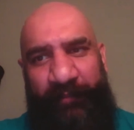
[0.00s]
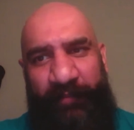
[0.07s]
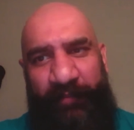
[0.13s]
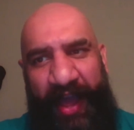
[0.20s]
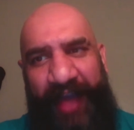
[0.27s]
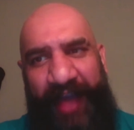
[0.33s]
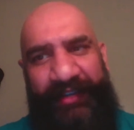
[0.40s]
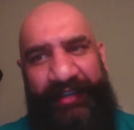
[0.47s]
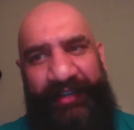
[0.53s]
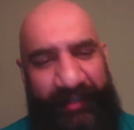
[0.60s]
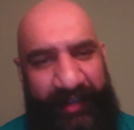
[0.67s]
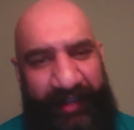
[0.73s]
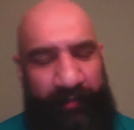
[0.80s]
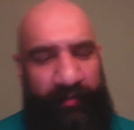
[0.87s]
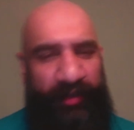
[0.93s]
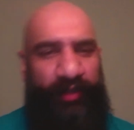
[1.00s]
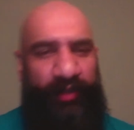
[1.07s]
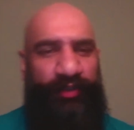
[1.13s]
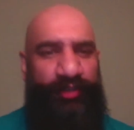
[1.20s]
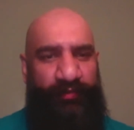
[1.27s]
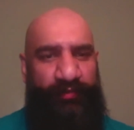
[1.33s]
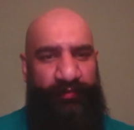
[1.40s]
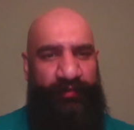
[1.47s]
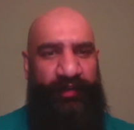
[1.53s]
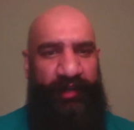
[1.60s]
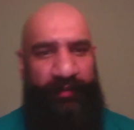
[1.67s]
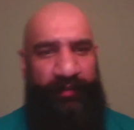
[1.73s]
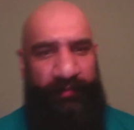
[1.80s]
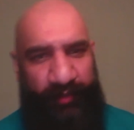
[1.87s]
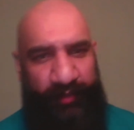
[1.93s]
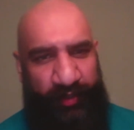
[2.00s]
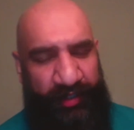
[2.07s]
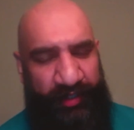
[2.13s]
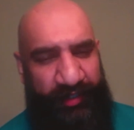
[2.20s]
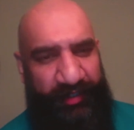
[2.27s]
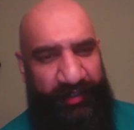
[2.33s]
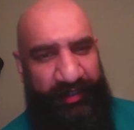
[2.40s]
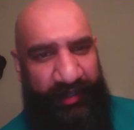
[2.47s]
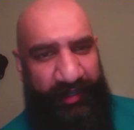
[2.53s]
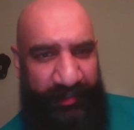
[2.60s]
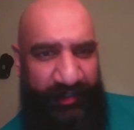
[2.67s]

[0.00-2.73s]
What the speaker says: angle came because of Sukshinder Shinda.